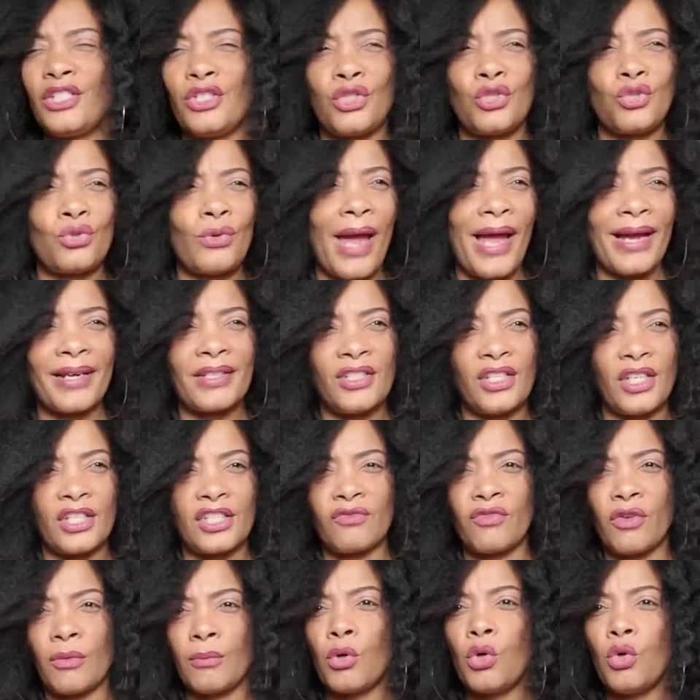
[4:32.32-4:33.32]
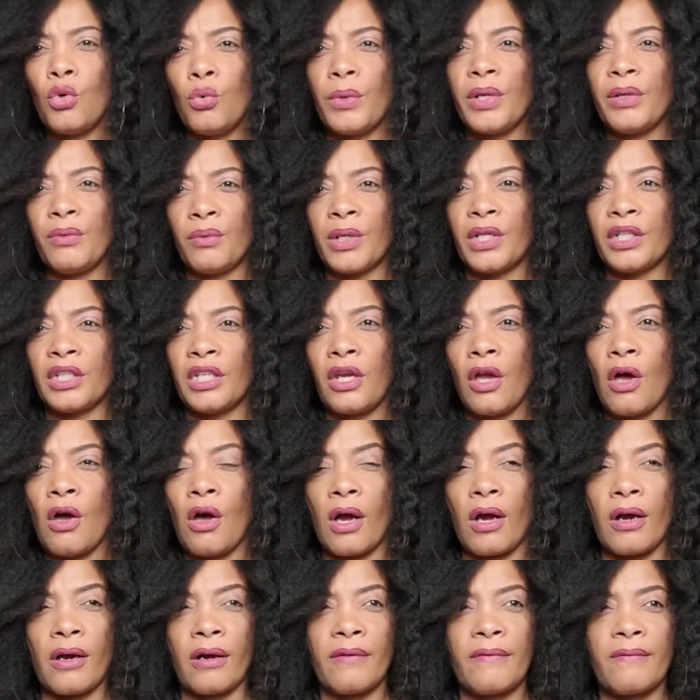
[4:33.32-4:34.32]
distract us from who we
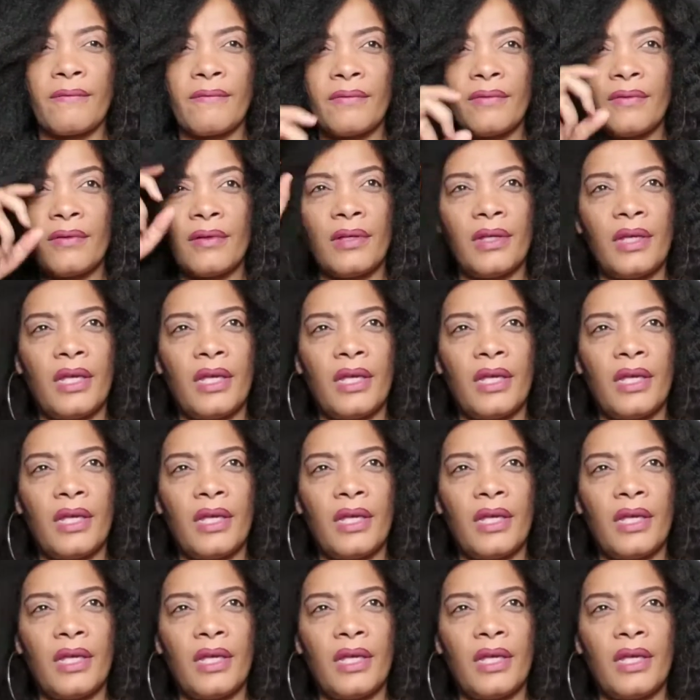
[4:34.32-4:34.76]
really are.